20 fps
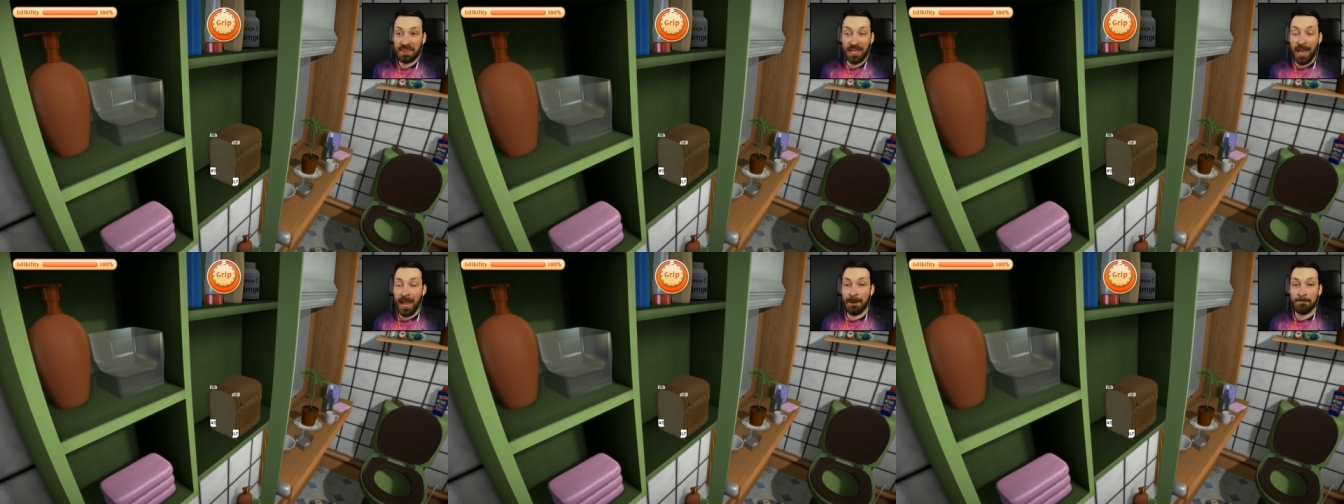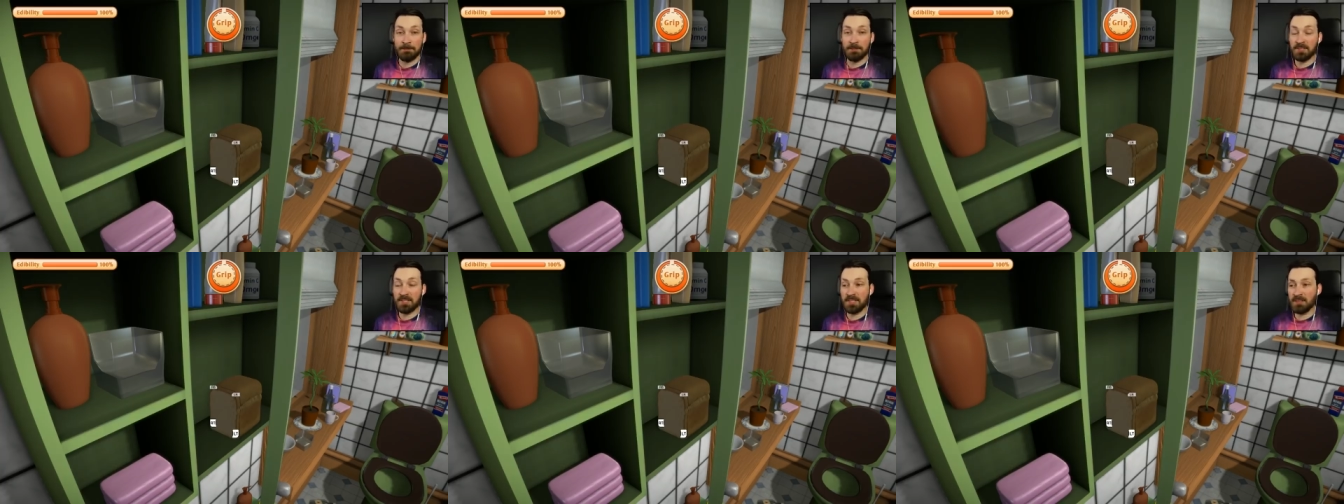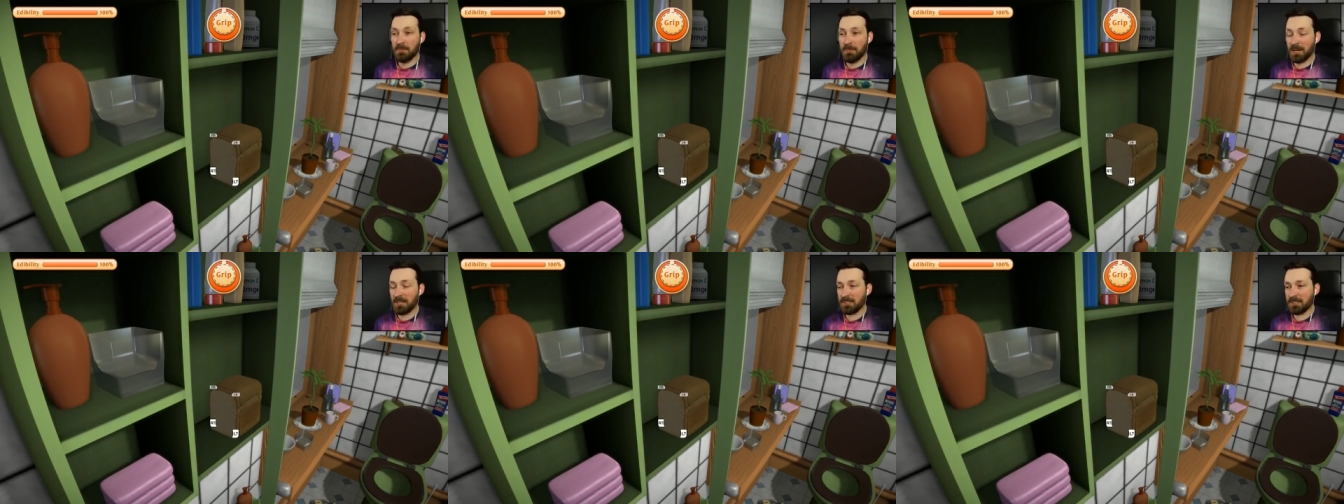Happens to
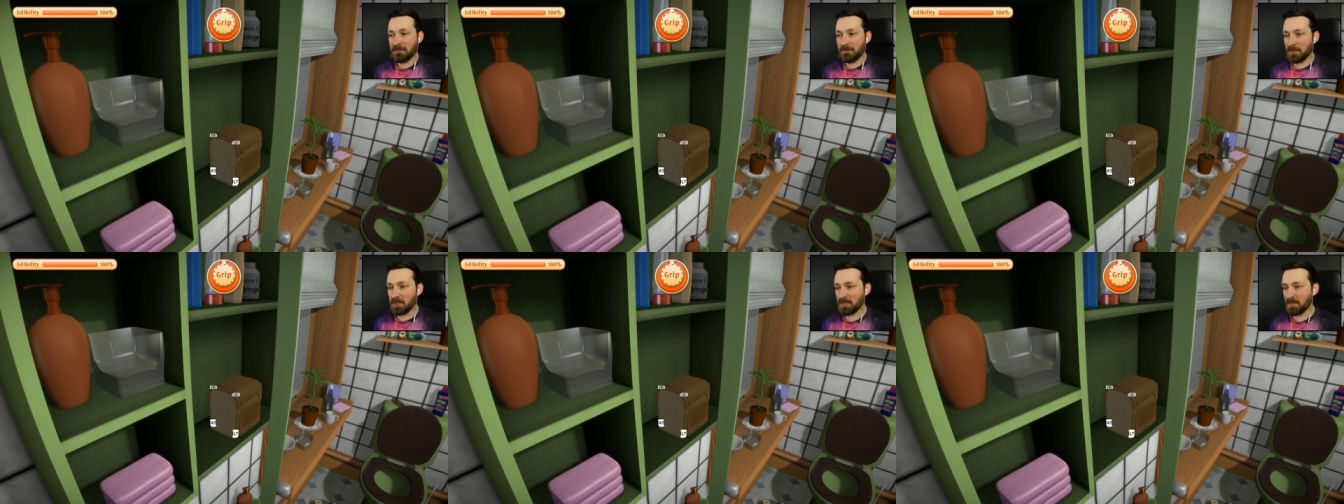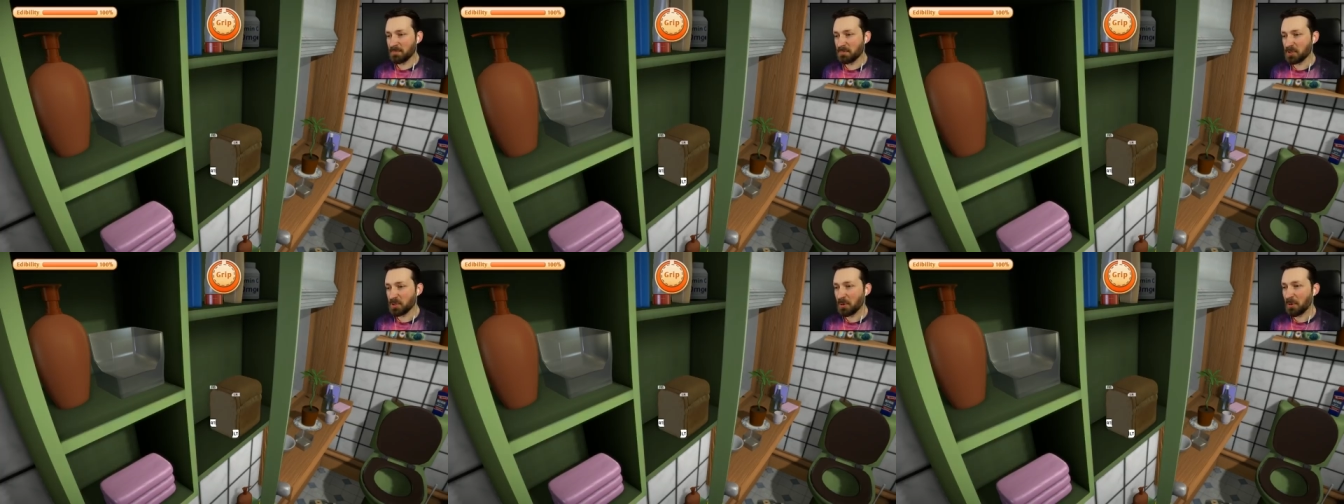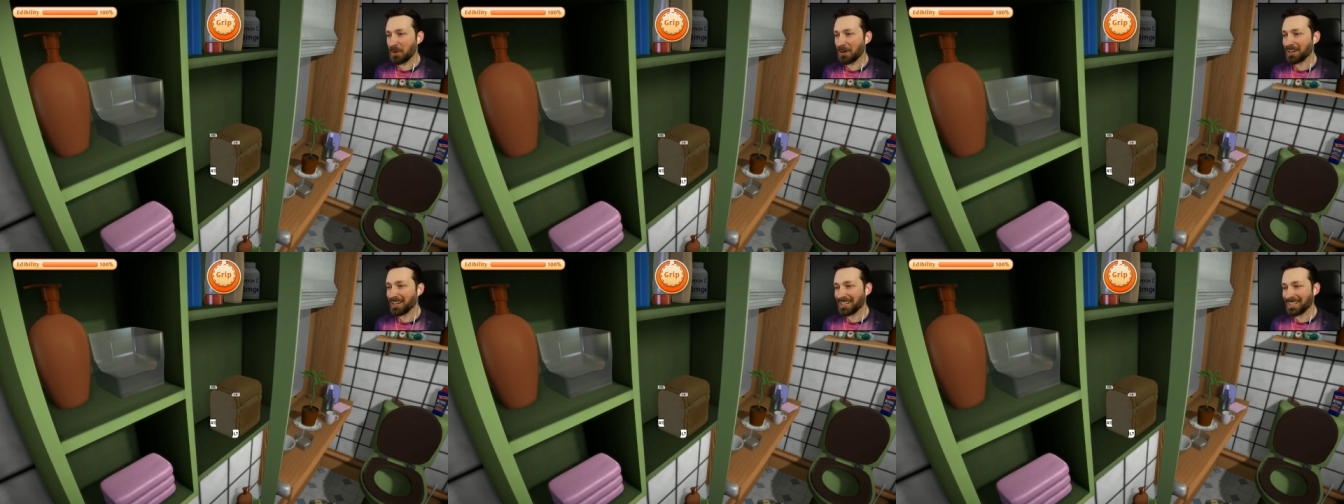the best of us, I'm
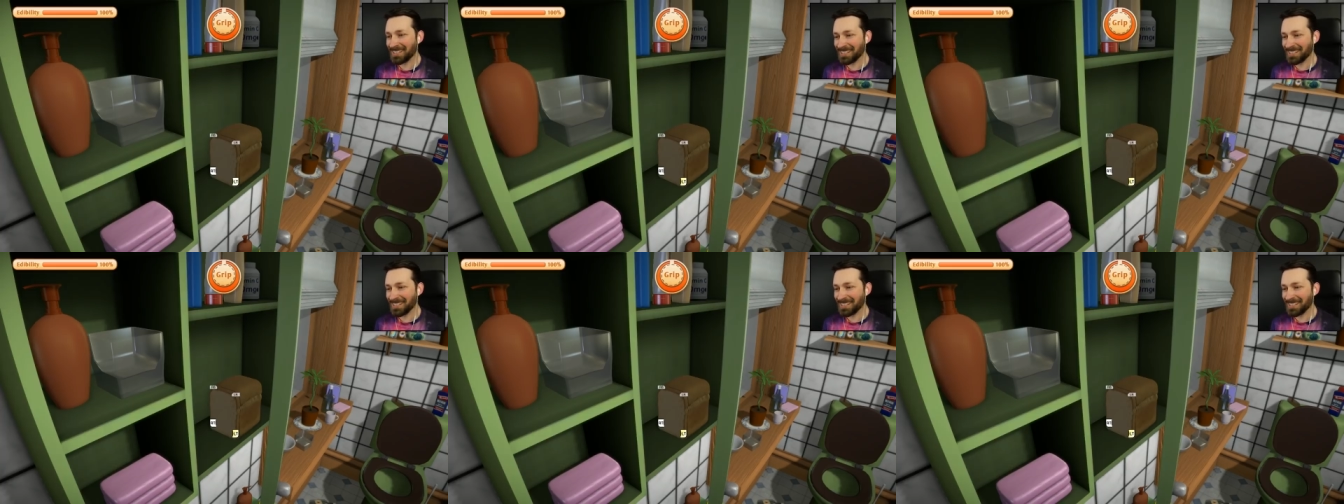sure.